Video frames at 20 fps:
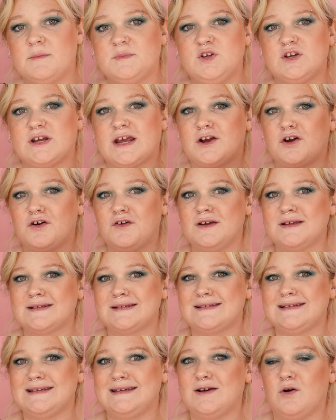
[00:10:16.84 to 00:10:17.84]
You can go
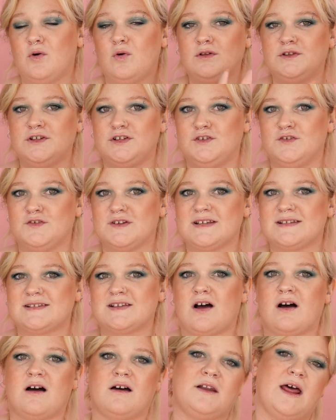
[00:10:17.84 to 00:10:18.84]
see all the newness
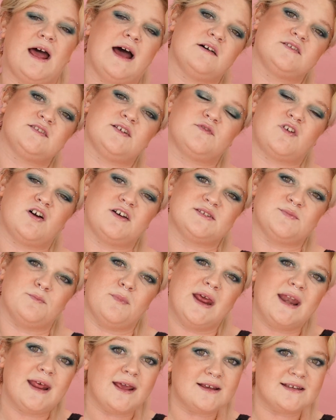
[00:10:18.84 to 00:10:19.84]
on House of
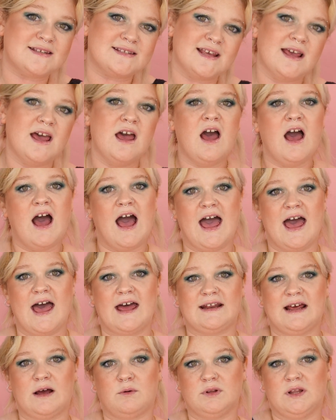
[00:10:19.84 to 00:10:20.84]
Cosmetics,
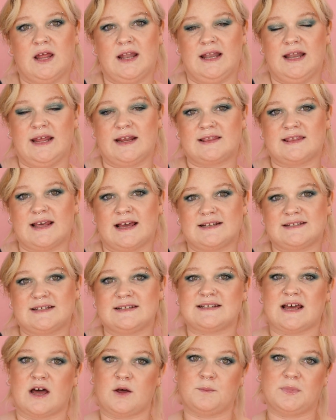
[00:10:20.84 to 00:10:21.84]
and I will link that
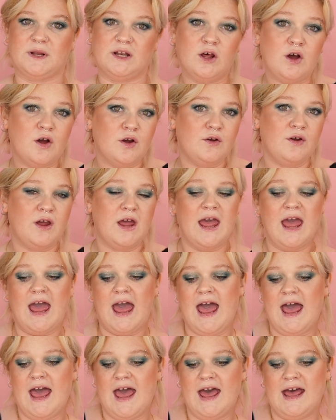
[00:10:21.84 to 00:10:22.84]
down below.
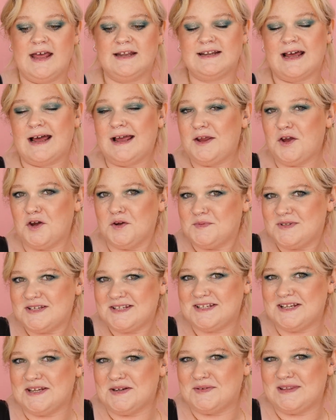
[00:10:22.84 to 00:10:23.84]
And I hope to
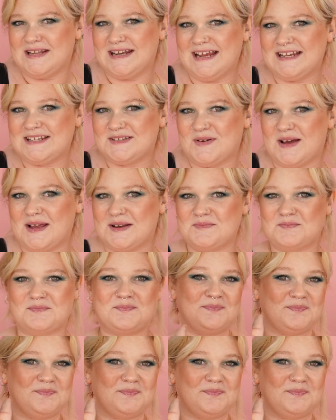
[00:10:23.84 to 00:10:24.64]
see you in the next one.